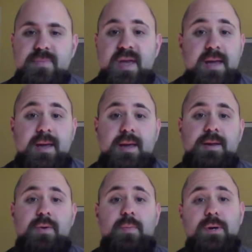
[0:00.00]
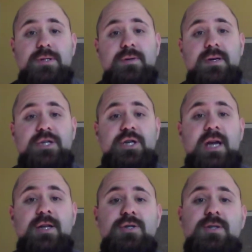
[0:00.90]
They do a prisoner
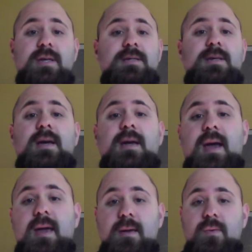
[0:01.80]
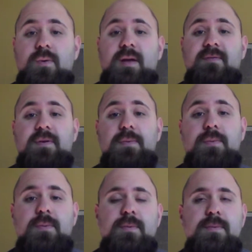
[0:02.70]
exchange. They say, hey, we'll give
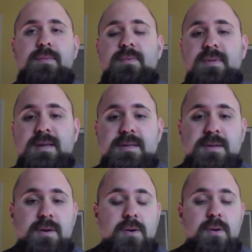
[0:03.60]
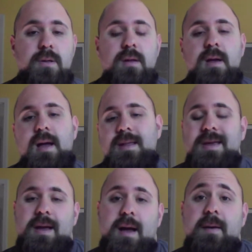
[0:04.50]
you this girl.
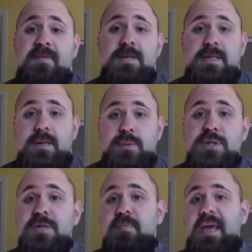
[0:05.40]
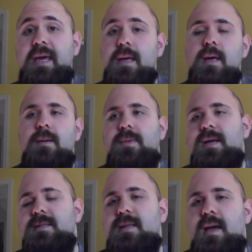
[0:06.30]
They obviously don't speak
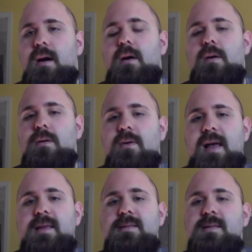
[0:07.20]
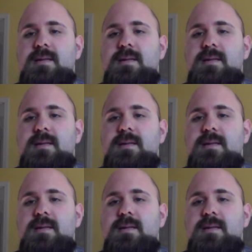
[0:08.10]
because they are Kralis